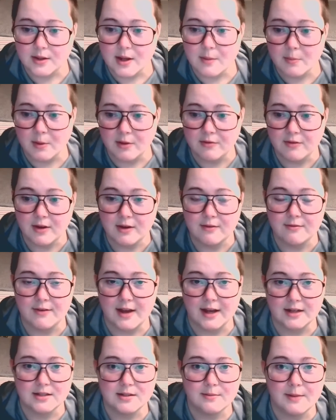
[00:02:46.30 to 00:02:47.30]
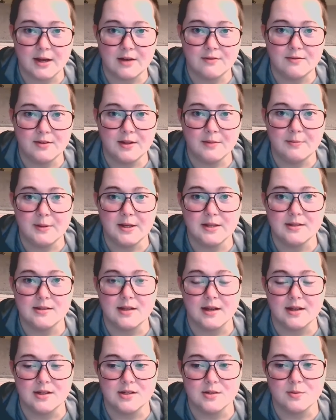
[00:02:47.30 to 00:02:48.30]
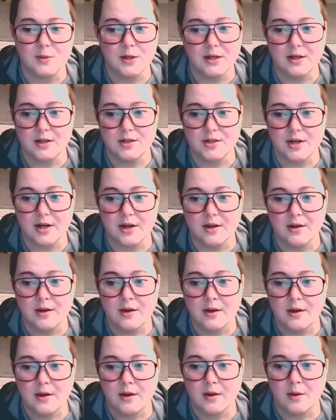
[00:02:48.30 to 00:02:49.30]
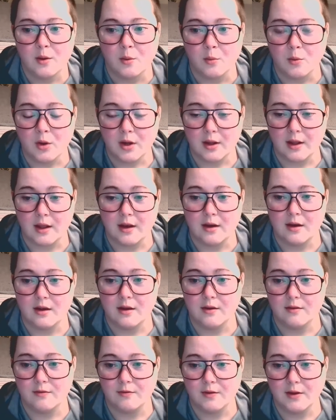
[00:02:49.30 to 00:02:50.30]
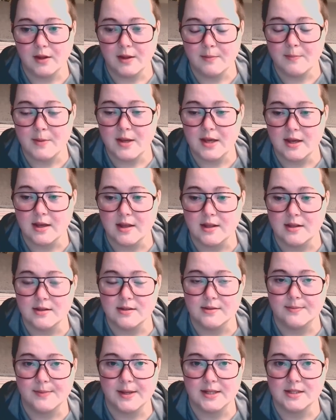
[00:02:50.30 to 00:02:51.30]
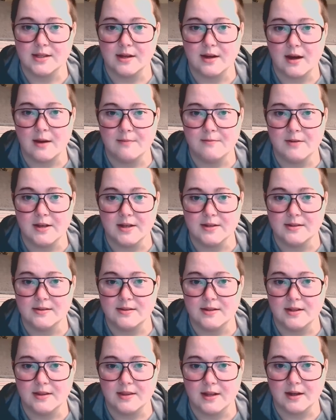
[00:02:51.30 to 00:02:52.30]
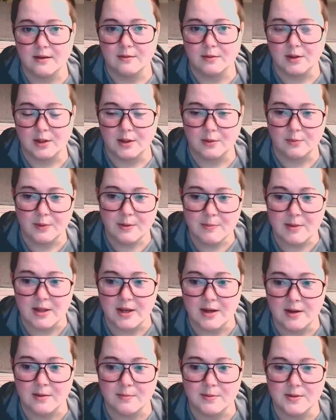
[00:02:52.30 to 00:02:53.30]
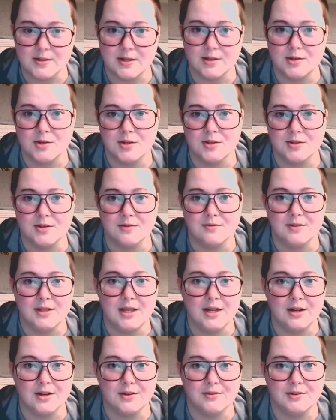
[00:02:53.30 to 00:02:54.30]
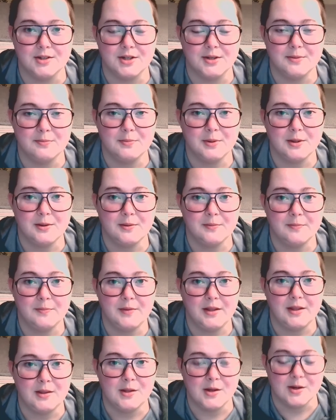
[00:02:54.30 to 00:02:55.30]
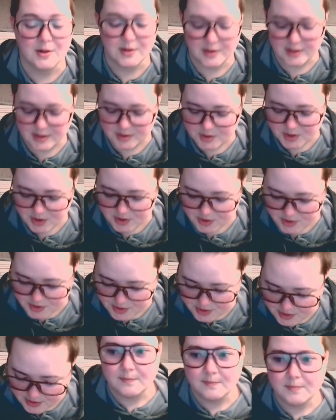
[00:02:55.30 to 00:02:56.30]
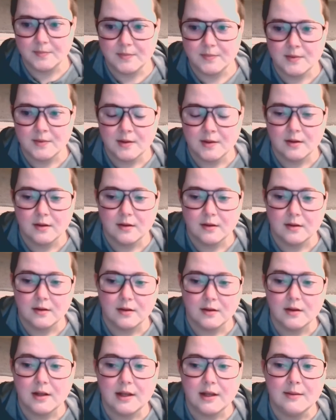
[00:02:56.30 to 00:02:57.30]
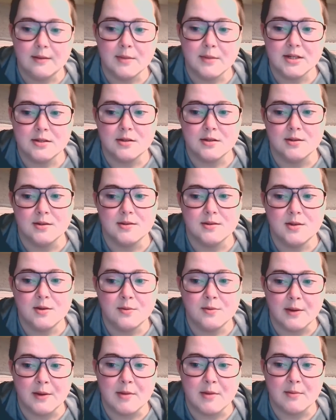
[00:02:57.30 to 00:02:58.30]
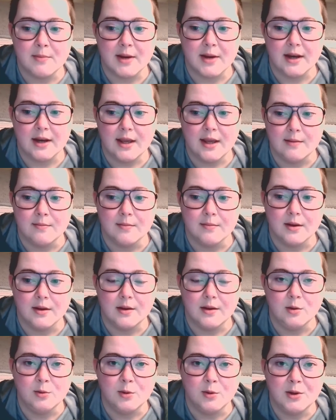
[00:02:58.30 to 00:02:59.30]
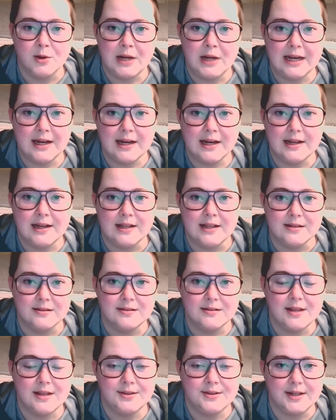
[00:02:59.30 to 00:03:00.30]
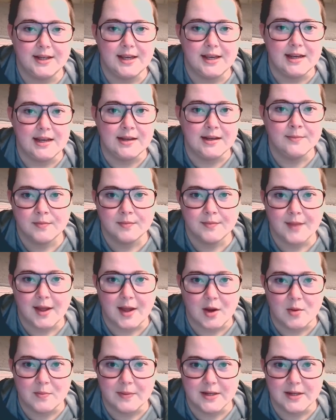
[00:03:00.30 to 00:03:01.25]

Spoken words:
a couple of fun facts about Philippians that I just wanted to share. One, Philippians makes it obvious that there were women in positions of leadership in the early church. He mentions two women by name, Euodia and Syntyche. I hope